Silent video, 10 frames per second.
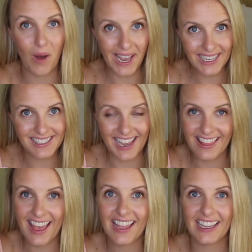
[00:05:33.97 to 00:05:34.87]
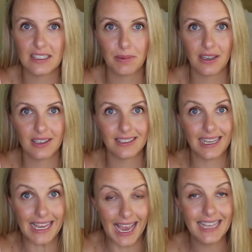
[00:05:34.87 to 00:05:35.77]
why I say that is because
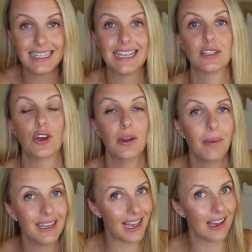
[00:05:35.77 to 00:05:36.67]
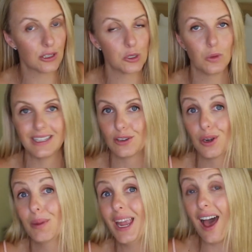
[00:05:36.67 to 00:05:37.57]
yes, it's gonna be a hustle, it's
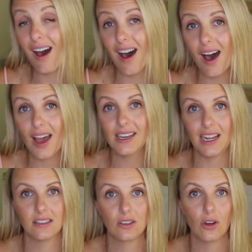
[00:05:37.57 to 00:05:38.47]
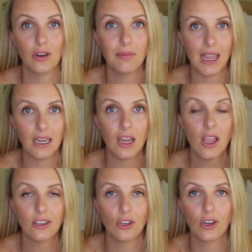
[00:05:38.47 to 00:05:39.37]
gonna be hard, it's gonna mean
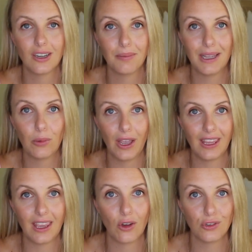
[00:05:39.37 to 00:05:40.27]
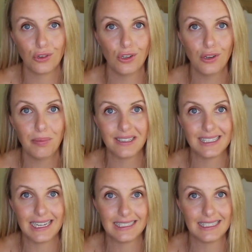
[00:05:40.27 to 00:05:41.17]
you're gonna be working on your new
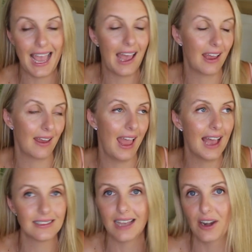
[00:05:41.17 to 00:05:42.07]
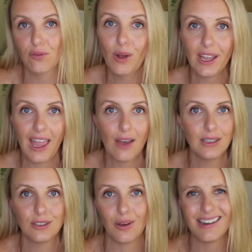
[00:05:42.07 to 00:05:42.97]
business outside of work
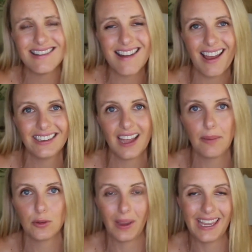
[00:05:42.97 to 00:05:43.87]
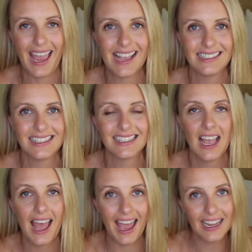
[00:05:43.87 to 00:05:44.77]
hours, so at night times, weekends,
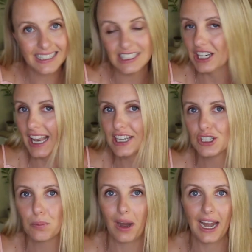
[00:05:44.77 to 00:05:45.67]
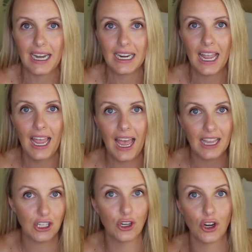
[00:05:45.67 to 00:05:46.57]
in your lunch break,
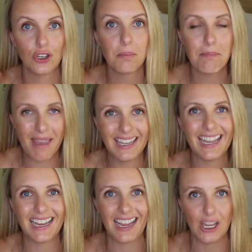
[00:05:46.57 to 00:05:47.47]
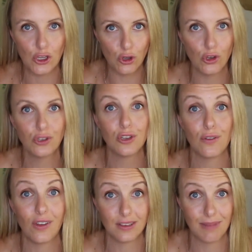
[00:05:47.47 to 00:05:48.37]
you know, making use
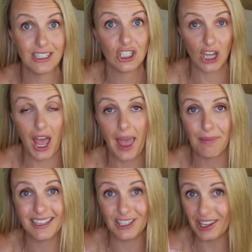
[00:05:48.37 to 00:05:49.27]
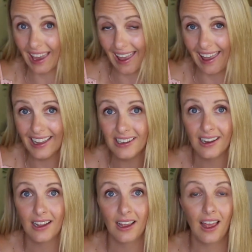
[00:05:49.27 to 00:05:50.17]
of as much time as you can.
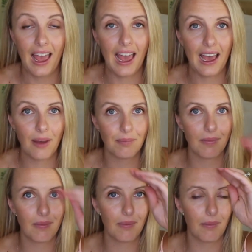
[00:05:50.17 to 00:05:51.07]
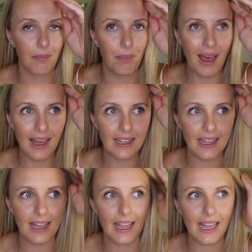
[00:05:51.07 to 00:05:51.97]
But
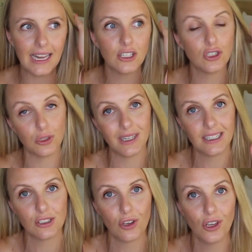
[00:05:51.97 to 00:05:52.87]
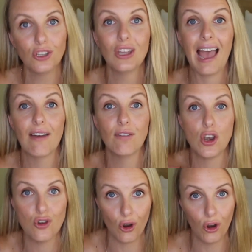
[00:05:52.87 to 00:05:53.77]
in doing so, you have
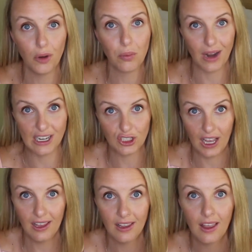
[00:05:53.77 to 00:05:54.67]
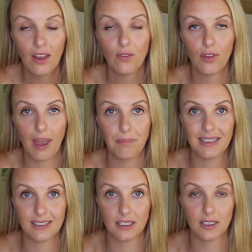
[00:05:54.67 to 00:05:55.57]
no pressure for that
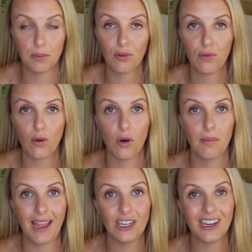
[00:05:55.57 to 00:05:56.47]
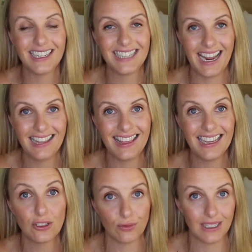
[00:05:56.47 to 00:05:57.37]
business to perform, and you can take
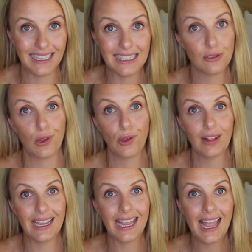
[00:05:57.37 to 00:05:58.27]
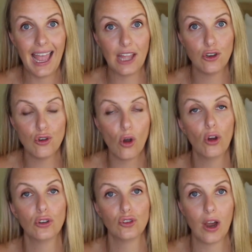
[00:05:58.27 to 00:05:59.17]
things really slowly and
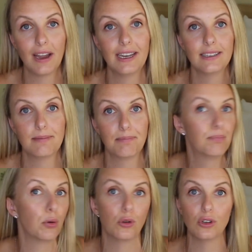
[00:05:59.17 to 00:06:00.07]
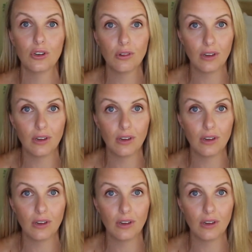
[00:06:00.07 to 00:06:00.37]
not try and put